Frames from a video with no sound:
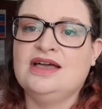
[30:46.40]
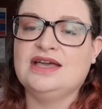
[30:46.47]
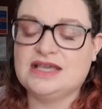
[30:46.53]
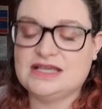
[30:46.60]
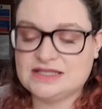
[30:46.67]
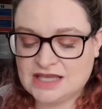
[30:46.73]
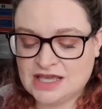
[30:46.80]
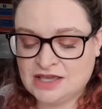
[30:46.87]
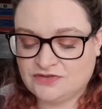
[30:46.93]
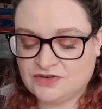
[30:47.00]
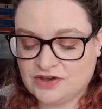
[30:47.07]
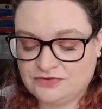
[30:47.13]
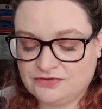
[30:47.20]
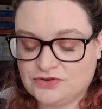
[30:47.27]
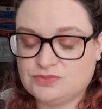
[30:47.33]
is
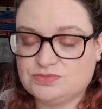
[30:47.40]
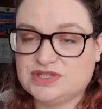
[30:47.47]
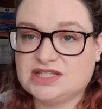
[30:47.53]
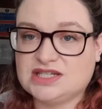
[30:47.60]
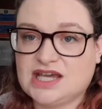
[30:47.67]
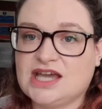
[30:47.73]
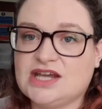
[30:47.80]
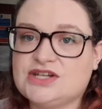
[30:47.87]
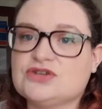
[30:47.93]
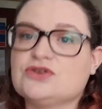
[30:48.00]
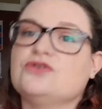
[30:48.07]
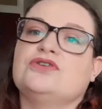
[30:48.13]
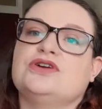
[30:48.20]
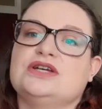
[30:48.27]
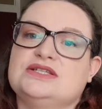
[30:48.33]
either from stash
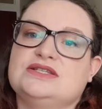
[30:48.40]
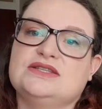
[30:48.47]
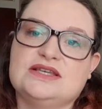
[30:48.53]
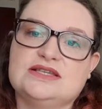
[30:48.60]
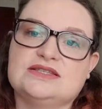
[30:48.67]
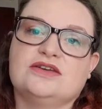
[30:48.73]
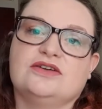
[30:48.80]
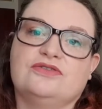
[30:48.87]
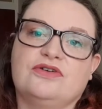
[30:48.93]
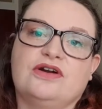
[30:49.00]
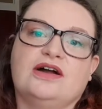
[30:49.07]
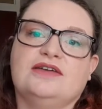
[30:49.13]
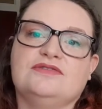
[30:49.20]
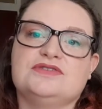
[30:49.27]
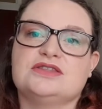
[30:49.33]
or it's things that
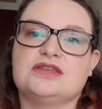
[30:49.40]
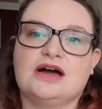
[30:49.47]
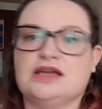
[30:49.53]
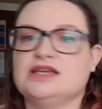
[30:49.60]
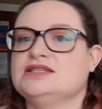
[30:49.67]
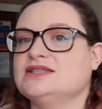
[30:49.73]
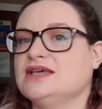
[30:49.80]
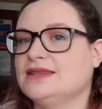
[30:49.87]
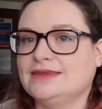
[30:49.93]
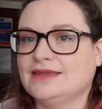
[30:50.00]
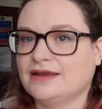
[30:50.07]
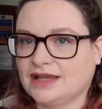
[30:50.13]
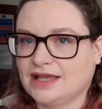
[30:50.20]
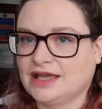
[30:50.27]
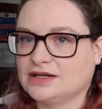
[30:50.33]
arrived that I said
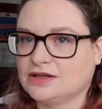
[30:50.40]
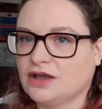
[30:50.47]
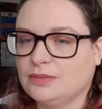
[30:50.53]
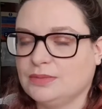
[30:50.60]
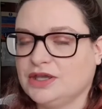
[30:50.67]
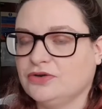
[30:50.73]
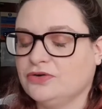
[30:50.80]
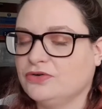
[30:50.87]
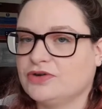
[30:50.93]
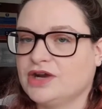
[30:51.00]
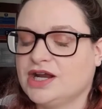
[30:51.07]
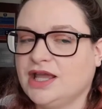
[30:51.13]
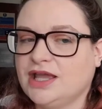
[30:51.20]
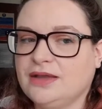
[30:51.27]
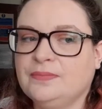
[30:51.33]
that I had coming
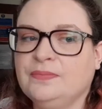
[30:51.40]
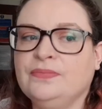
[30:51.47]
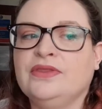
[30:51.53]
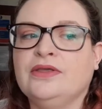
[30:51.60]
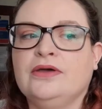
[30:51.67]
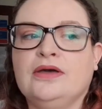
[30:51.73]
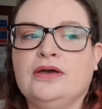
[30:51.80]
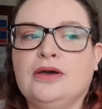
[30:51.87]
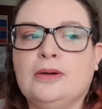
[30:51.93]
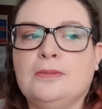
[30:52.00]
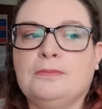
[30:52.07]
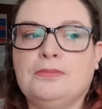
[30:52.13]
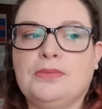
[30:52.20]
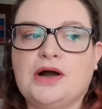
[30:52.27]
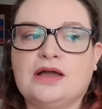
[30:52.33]
already.
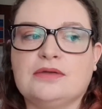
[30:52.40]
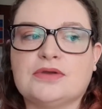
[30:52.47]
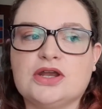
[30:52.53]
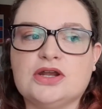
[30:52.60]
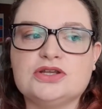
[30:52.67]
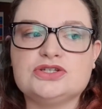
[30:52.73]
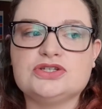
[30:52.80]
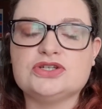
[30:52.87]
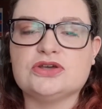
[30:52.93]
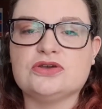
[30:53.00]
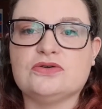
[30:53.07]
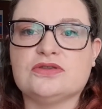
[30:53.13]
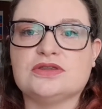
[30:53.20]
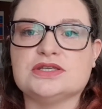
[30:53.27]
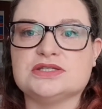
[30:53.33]
But I'm going to
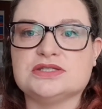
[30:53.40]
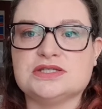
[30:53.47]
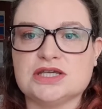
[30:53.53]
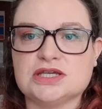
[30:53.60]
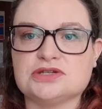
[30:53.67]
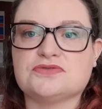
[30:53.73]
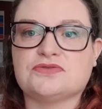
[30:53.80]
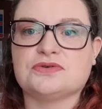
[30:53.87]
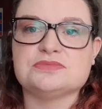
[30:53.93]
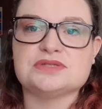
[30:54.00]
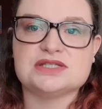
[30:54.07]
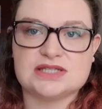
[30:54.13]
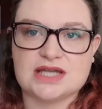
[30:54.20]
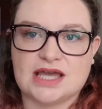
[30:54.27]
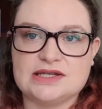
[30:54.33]
do the stitch from
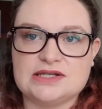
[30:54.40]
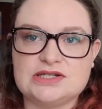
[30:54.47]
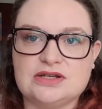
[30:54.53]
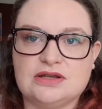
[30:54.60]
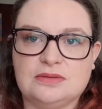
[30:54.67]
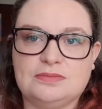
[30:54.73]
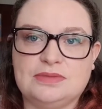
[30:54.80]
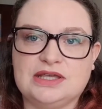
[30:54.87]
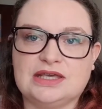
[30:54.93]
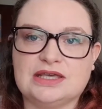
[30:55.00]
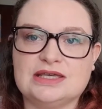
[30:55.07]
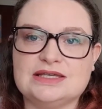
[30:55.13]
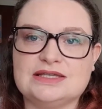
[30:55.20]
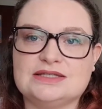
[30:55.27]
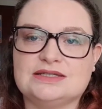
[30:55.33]
stash
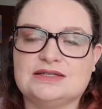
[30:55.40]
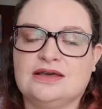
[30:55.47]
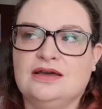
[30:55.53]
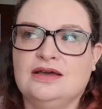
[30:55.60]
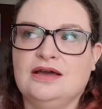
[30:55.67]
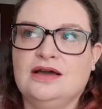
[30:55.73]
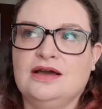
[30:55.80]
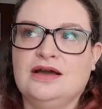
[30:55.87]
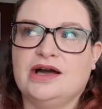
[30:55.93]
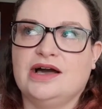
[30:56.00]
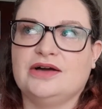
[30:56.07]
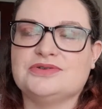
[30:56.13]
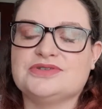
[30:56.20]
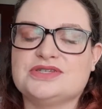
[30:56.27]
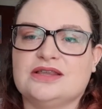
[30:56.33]
because
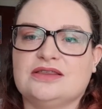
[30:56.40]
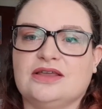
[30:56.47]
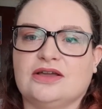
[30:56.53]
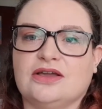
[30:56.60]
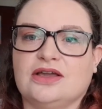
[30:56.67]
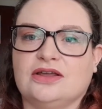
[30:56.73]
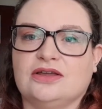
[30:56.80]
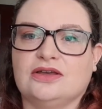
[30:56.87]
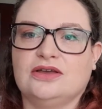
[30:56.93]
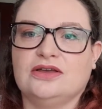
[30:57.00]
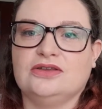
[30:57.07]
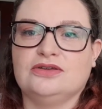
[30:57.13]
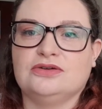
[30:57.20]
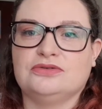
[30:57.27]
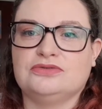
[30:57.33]
I was sitting there going,
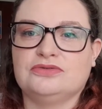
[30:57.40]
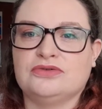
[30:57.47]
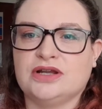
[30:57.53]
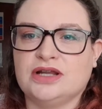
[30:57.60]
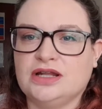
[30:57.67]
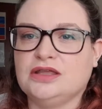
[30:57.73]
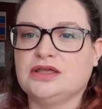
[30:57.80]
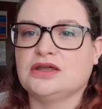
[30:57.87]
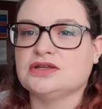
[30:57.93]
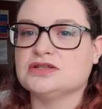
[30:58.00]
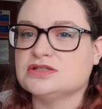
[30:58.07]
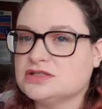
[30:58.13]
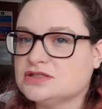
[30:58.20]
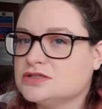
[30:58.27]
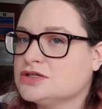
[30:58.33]
you're really going to
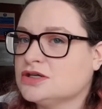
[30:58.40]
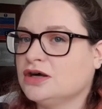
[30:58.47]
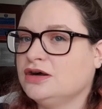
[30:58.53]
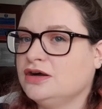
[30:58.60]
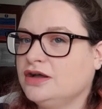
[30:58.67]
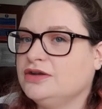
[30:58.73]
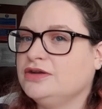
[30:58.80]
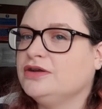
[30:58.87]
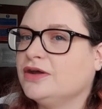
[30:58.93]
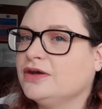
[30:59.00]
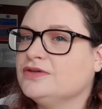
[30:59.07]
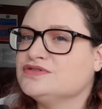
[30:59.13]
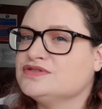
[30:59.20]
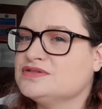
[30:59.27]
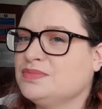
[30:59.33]
start a
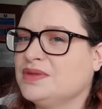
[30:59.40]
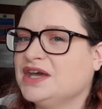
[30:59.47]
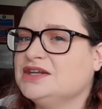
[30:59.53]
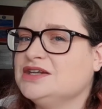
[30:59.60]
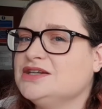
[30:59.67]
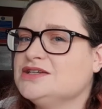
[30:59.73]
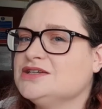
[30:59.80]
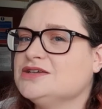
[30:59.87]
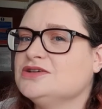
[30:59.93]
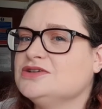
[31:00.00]
no spend